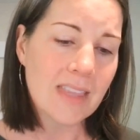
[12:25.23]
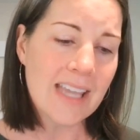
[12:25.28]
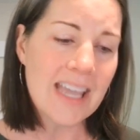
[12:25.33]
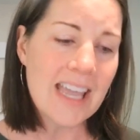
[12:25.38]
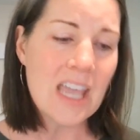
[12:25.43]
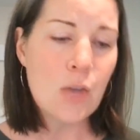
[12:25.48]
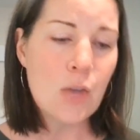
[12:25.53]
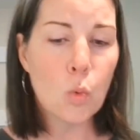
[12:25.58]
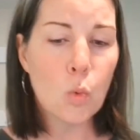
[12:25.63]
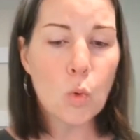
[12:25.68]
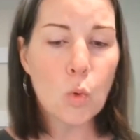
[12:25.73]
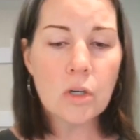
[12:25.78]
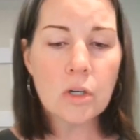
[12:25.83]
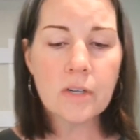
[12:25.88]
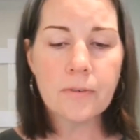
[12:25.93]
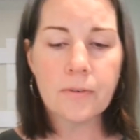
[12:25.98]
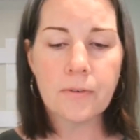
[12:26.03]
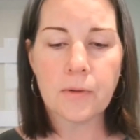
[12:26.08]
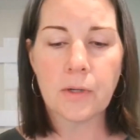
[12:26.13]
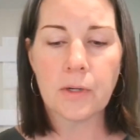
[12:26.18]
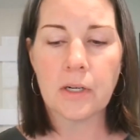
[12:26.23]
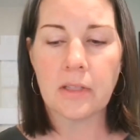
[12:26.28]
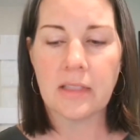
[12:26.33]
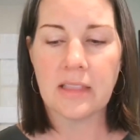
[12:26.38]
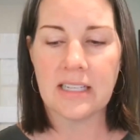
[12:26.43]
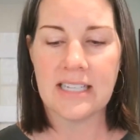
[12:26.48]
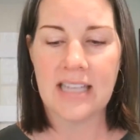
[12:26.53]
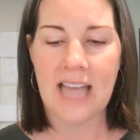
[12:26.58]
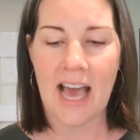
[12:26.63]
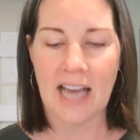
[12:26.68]
in order for
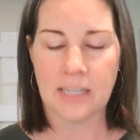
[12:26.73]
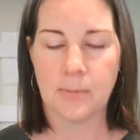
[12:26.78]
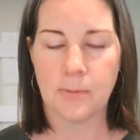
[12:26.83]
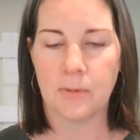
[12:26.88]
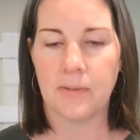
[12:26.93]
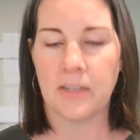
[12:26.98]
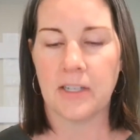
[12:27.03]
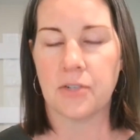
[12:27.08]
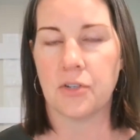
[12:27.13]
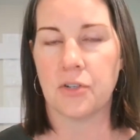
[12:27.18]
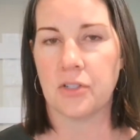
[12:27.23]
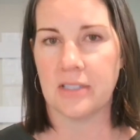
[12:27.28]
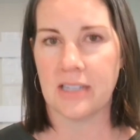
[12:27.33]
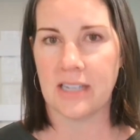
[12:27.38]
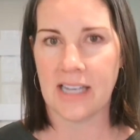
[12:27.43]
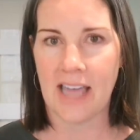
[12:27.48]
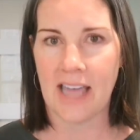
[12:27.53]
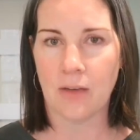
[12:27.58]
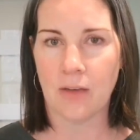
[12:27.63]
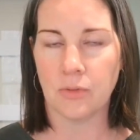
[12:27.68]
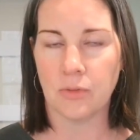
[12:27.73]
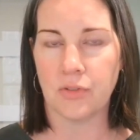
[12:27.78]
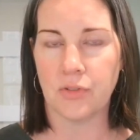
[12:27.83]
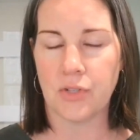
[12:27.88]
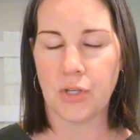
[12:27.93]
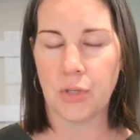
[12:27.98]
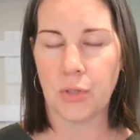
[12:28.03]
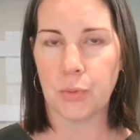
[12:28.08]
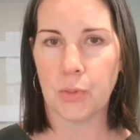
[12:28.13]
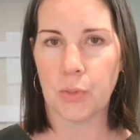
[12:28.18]
the tax professionals and
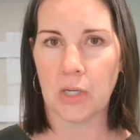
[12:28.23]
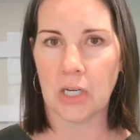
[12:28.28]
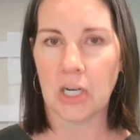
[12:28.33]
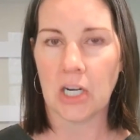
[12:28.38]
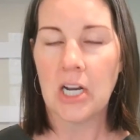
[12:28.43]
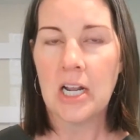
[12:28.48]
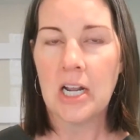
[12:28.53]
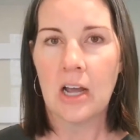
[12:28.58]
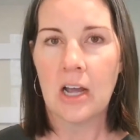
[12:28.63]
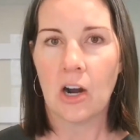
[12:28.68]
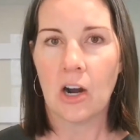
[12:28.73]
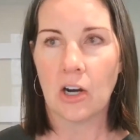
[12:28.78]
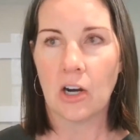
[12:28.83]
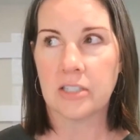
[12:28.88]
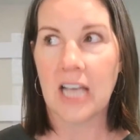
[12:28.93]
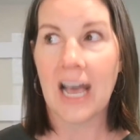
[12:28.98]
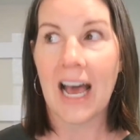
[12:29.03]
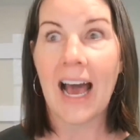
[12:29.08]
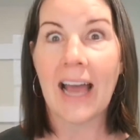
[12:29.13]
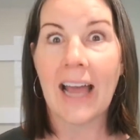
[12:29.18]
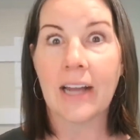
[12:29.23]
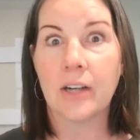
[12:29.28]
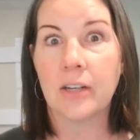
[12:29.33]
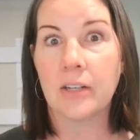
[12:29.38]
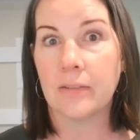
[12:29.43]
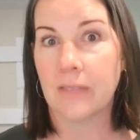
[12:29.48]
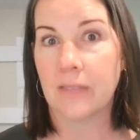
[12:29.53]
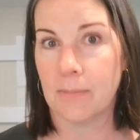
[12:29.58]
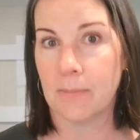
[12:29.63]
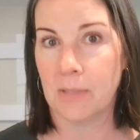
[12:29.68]
accountants who are tired
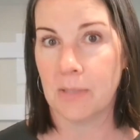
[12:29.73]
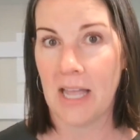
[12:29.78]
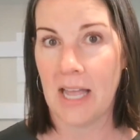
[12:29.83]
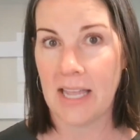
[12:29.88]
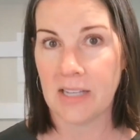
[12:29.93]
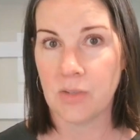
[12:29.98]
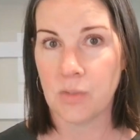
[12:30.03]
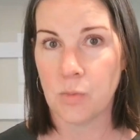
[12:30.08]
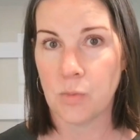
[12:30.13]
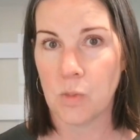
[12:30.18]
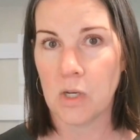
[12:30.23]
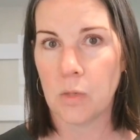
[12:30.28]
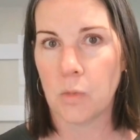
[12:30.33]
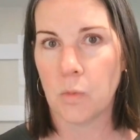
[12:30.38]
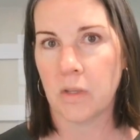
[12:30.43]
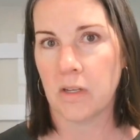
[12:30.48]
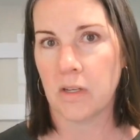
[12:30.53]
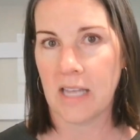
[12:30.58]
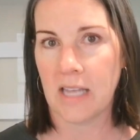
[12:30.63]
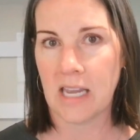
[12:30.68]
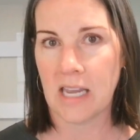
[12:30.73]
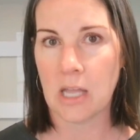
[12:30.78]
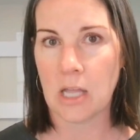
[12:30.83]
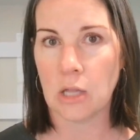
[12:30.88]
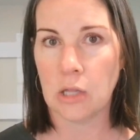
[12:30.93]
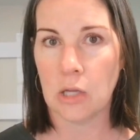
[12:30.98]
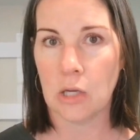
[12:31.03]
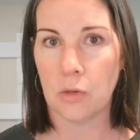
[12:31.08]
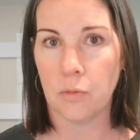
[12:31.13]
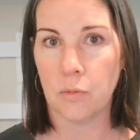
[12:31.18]
of compliance work where they're
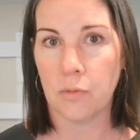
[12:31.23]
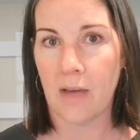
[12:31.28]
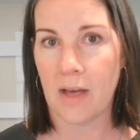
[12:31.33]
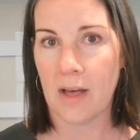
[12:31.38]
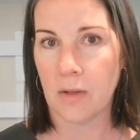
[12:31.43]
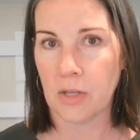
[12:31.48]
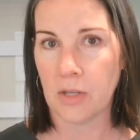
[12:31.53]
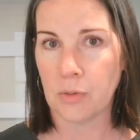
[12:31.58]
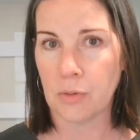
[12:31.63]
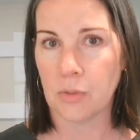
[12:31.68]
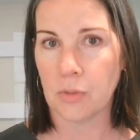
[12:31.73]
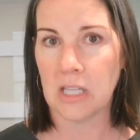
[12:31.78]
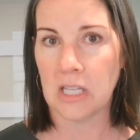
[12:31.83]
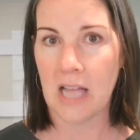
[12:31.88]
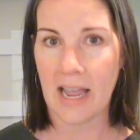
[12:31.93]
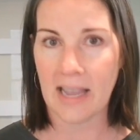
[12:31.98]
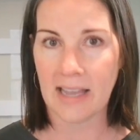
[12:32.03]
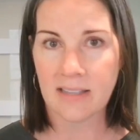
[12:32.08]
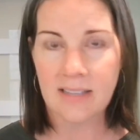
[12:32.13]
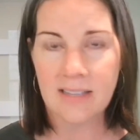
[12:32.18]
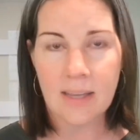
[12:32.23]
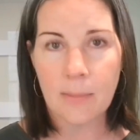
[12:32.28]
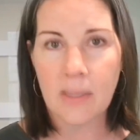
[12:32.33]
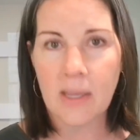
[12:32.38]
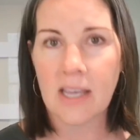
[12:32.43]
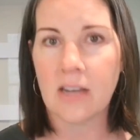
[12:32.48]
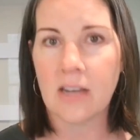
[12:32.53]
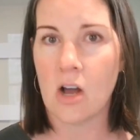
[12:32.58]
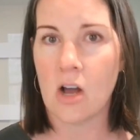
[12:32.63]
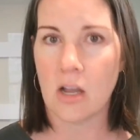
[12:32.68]
getting low value clients
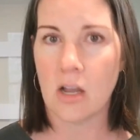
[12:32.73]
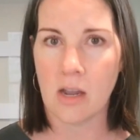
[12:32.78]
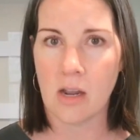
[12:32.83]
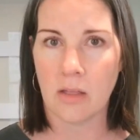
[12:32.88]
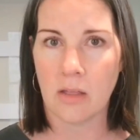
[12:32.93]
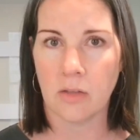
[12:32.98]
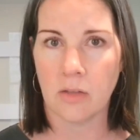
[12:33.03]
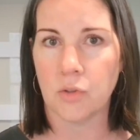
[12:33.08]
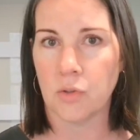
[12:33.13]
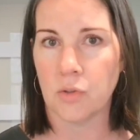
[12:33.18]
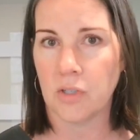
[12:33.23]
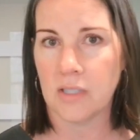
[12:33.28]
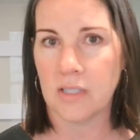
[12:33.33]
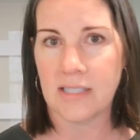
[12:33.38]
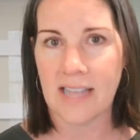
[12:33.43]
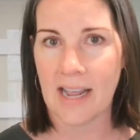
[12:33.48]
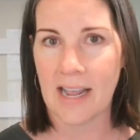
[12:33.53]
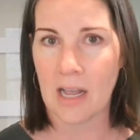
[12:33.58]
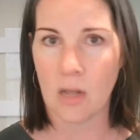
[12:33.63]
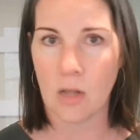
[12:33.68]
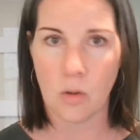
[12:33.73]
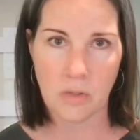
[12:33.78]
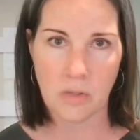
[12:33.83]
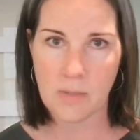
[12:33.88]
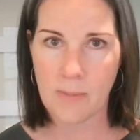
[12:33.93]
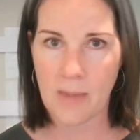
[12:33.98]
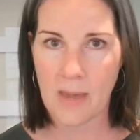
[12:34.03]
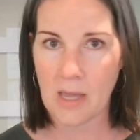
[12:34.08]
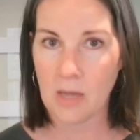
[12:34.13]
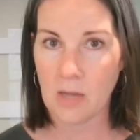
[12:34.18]
coming and knocking on their door and saying, I'll
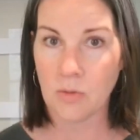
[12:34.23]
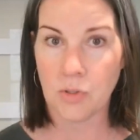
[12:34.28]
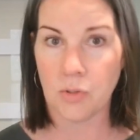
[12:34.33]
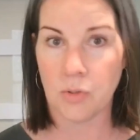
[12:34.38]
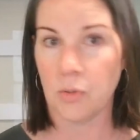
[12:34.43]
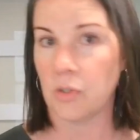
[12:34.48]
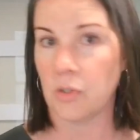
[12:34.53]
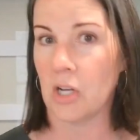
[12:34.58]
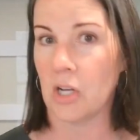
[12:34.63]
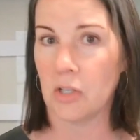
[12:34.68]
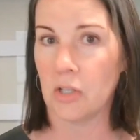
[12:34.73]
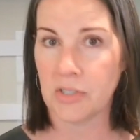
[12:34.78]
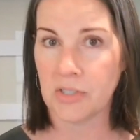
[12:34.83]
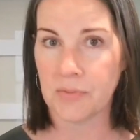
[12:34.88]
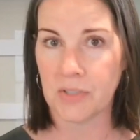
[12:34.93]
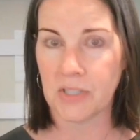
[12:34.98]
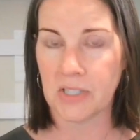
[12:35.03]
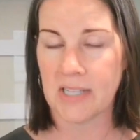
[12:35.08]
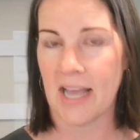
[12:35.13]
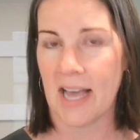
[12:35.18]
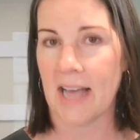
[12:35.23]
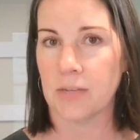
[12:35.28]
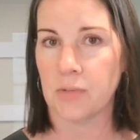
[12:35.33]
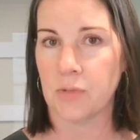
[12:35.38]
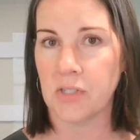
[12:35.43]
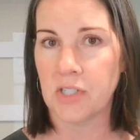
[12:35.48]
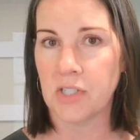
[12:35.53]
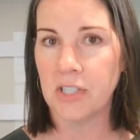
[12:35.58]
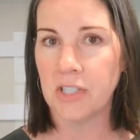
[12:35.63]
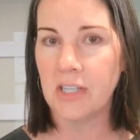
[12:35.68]
only pay you $200 for a tax
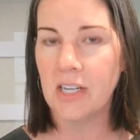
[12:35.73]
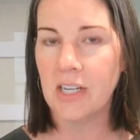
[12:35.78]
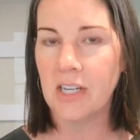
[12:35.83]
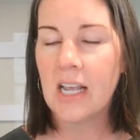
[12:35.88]
return,